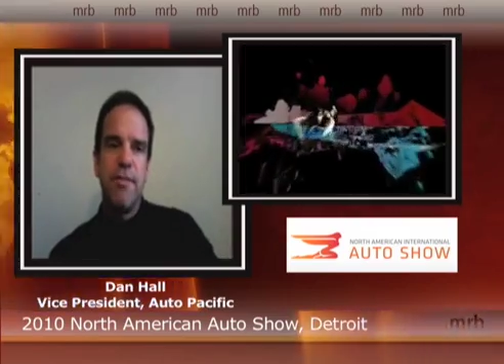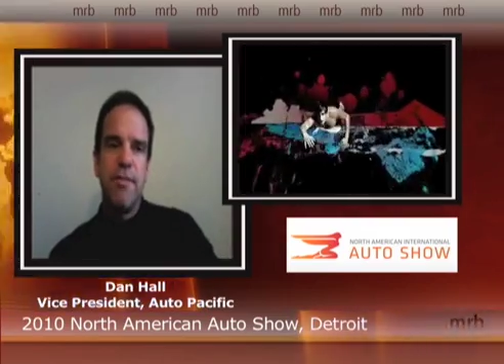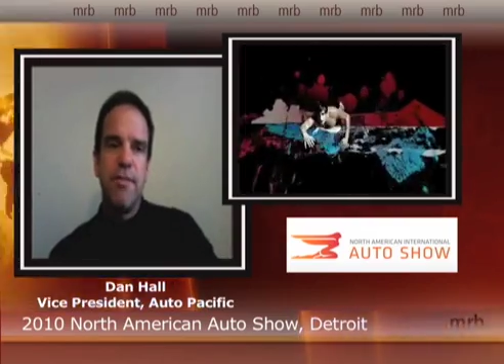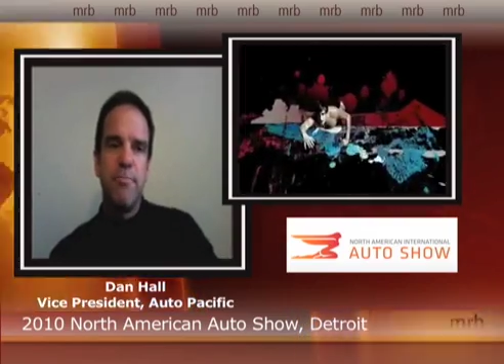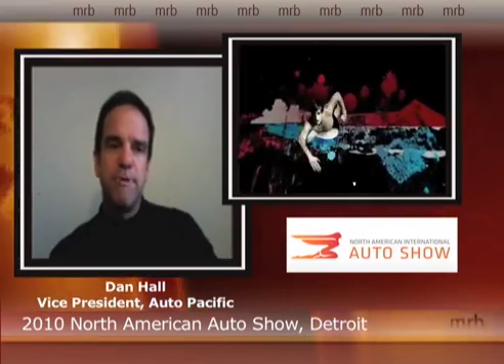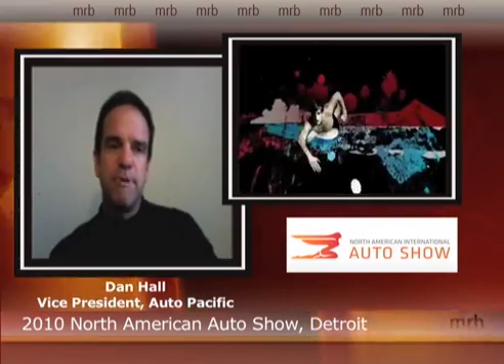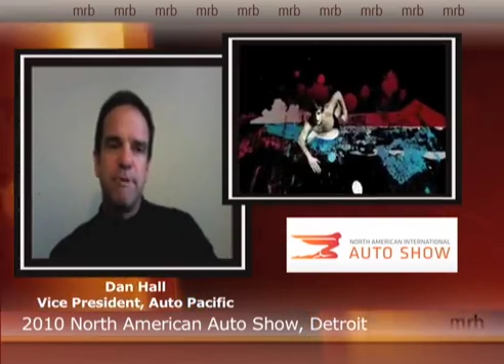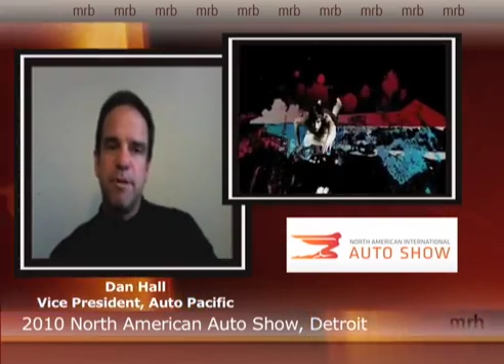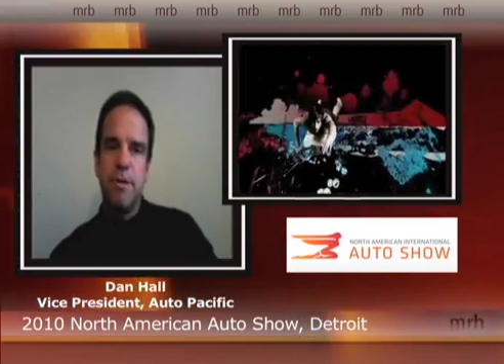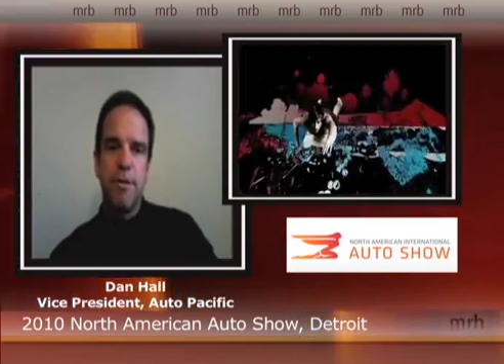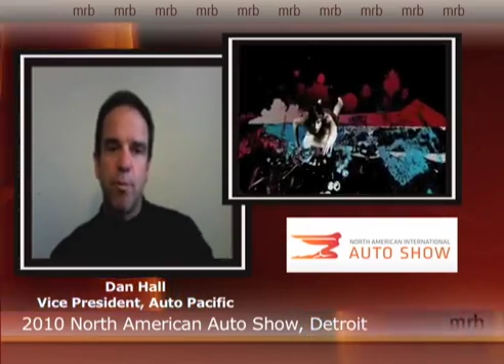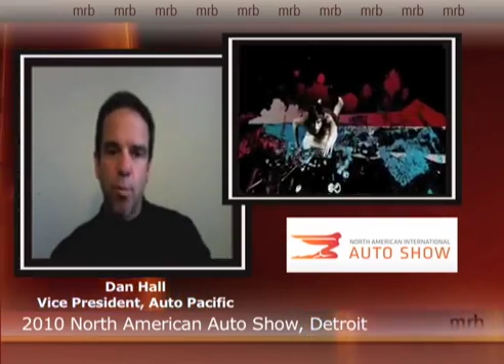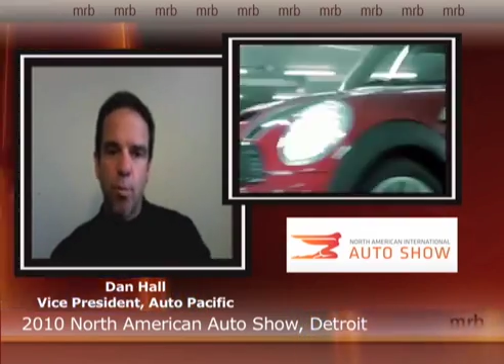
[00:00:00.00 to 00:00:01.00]
that
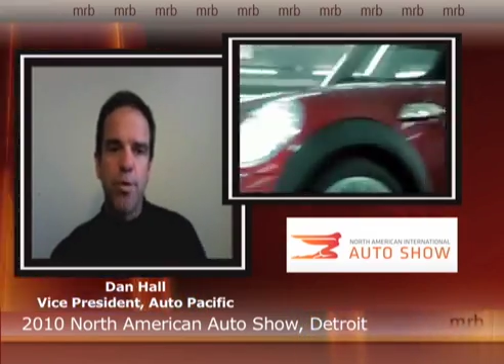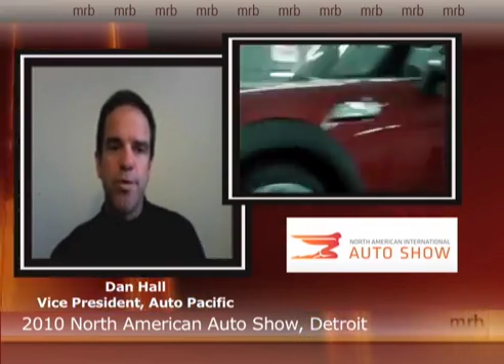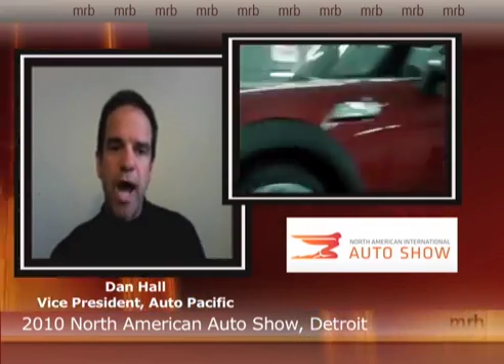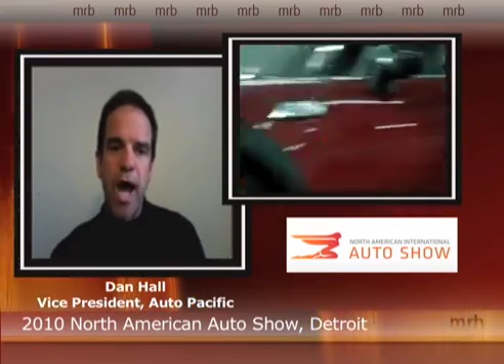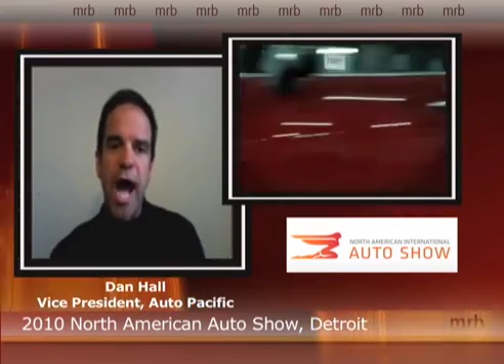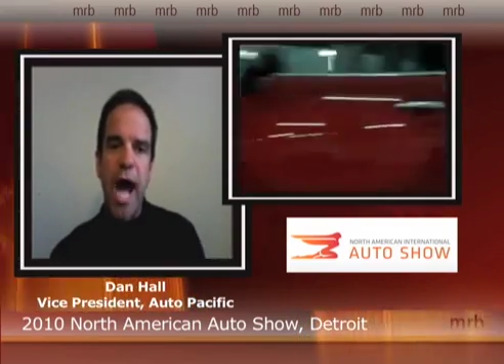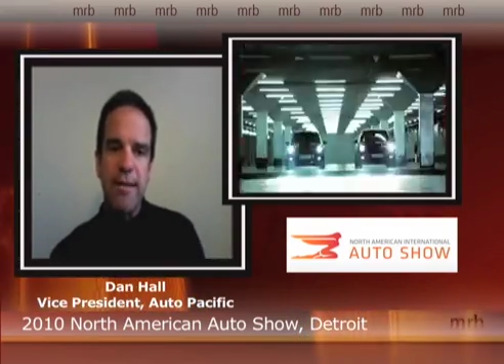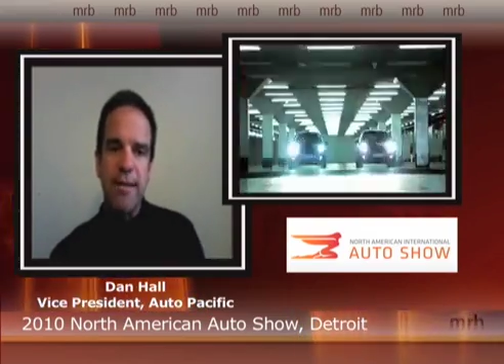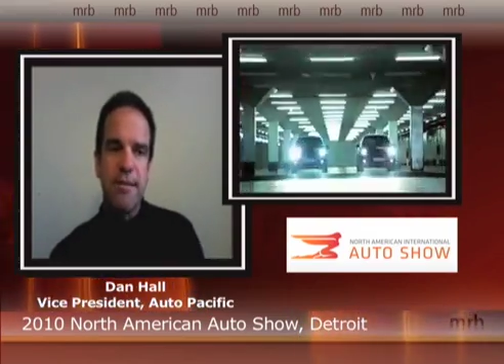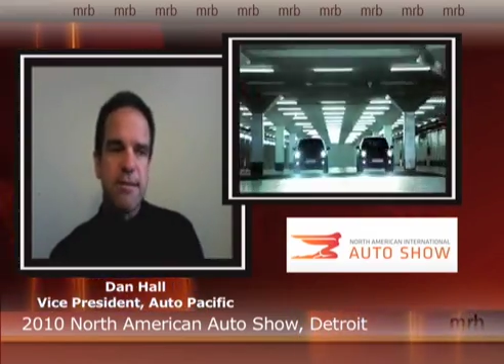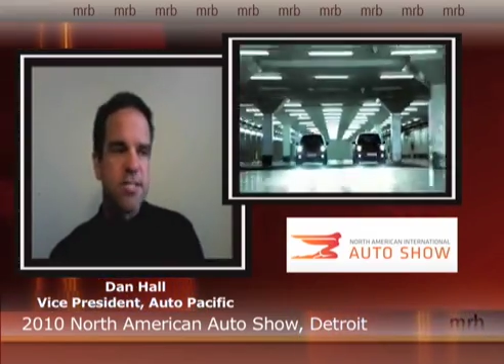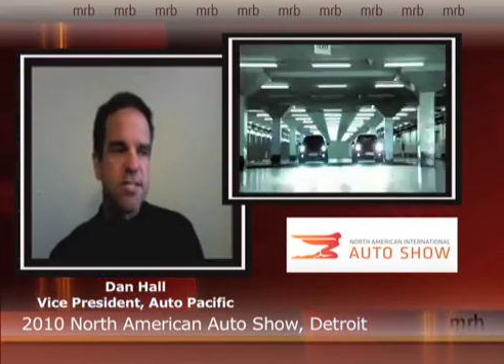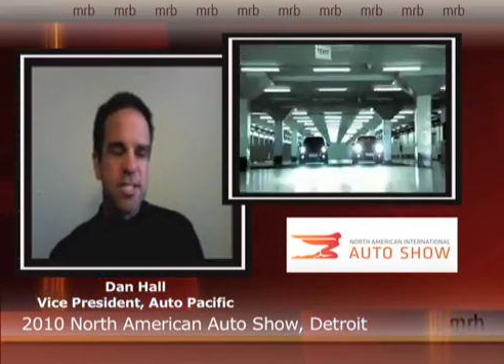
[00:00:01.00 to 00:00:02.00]
appeared that there were
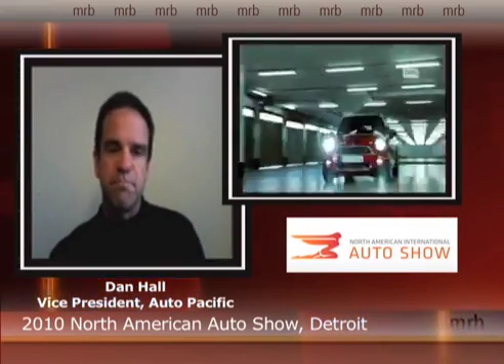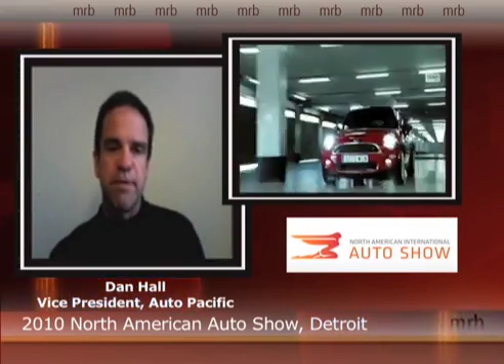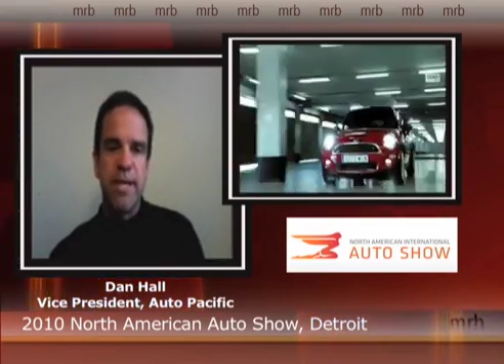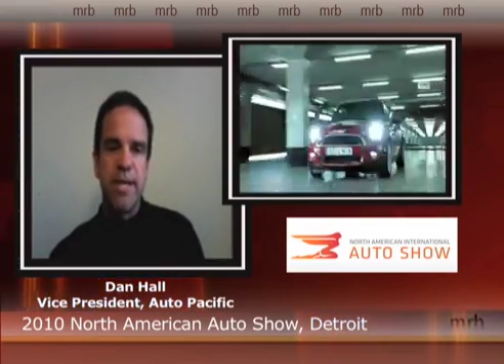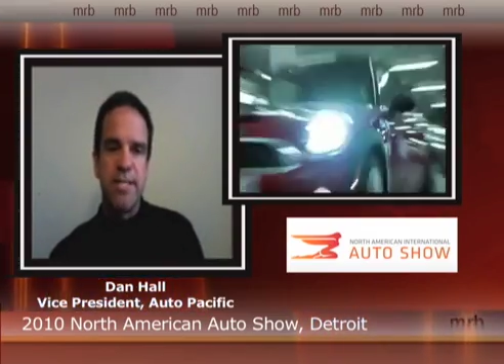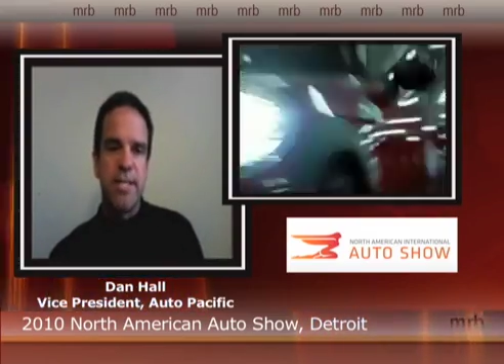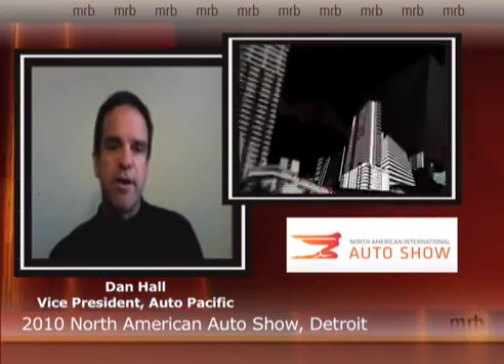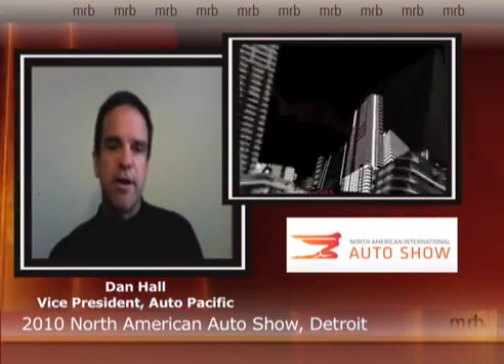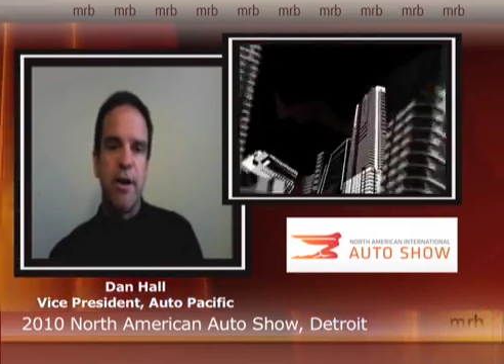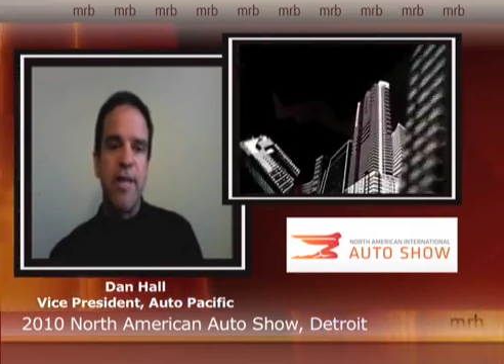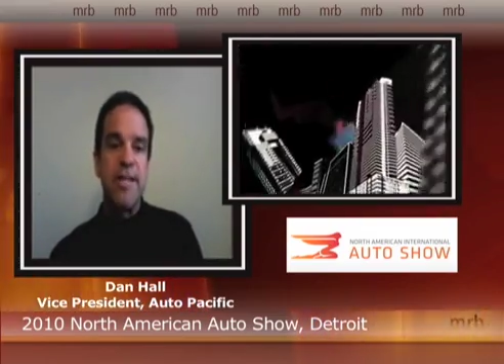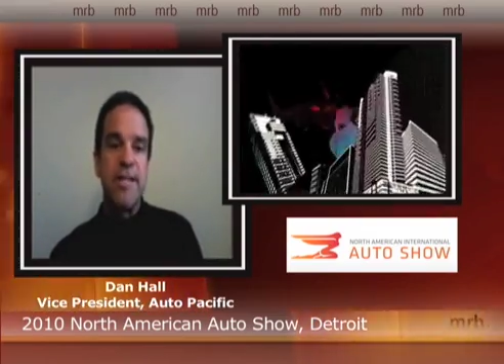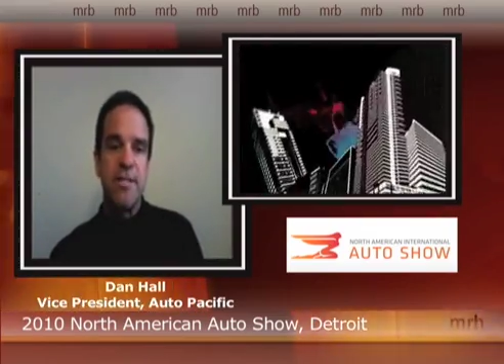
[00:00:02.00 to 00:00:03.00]
not displays there,